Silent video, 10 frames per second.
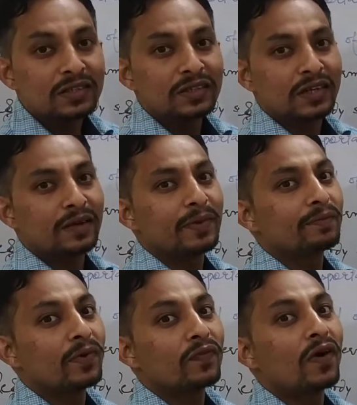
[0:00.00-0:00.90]
that are being
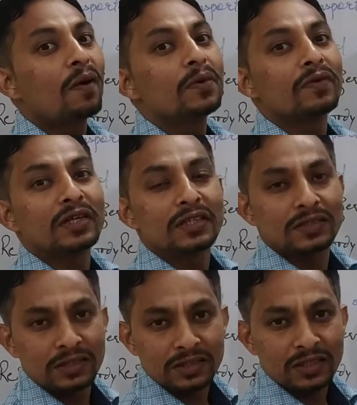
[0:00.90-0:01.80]
performed by this
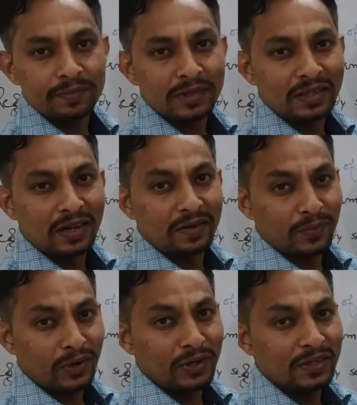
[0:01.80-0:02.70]
system in our
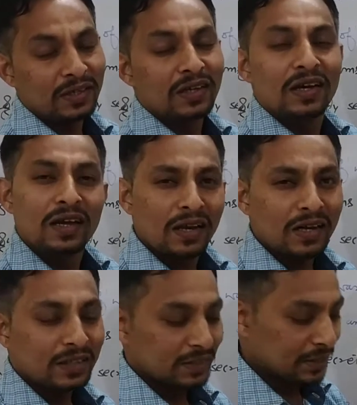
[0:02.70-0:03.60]
body? Let
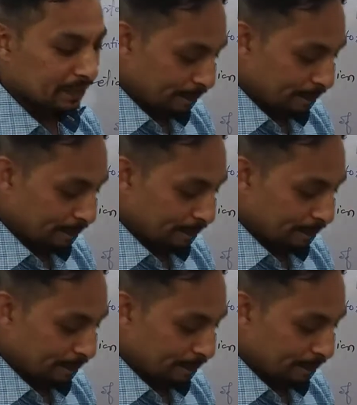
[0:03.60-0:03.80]
us see.